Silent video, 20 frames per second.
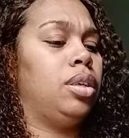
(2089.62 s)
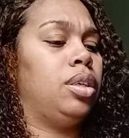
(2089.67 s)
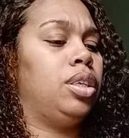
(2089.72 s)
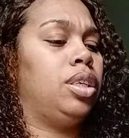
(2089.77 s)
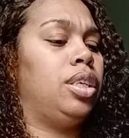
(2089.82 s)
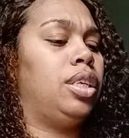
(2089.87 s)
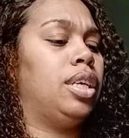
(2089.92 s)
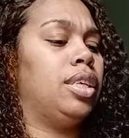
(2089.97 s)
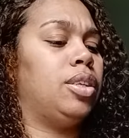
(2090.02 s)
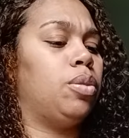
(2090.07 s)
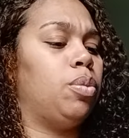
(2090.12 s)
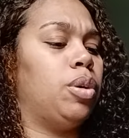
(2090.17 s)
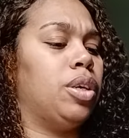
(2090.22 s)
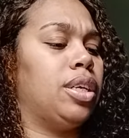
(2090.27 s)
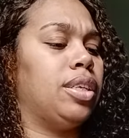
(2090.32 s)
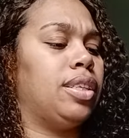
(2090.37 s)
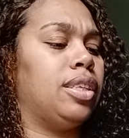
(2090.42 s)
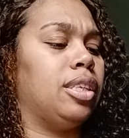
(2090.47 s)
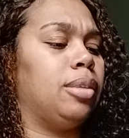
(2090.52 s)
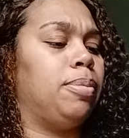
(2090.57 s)
She doesn't want
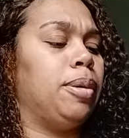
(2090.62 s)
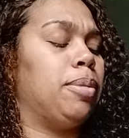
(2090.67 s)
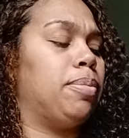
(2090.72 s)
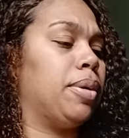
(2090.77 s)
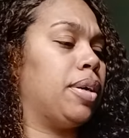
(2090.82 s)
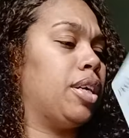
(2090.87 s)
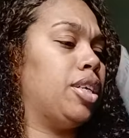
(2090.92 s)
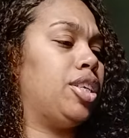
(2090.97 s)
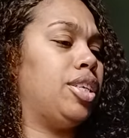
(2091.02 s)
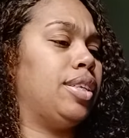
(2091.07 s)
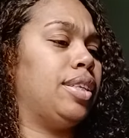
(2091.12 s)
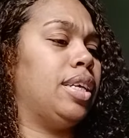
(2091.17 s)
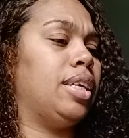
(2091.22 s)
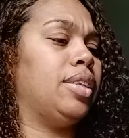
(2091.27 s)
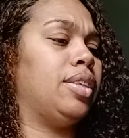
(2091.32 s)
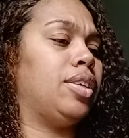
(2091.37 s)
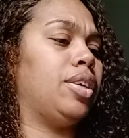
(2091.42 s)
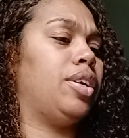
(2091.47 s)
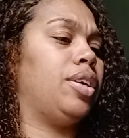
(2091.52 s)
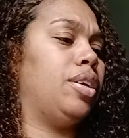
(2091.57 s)
us to speak because she's
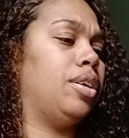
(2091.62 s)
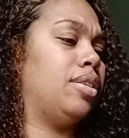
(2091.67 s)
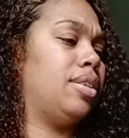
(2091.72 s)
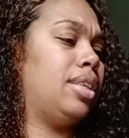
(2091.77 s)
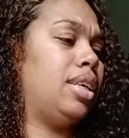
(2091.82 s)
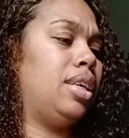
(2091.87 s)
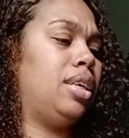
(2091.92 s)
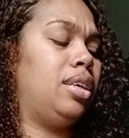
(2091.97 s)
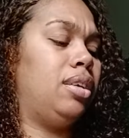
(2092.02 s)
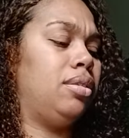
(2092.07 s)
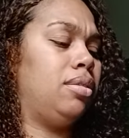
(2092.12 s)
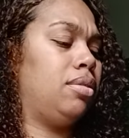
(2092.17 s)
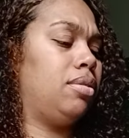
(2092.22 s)
insecure. See?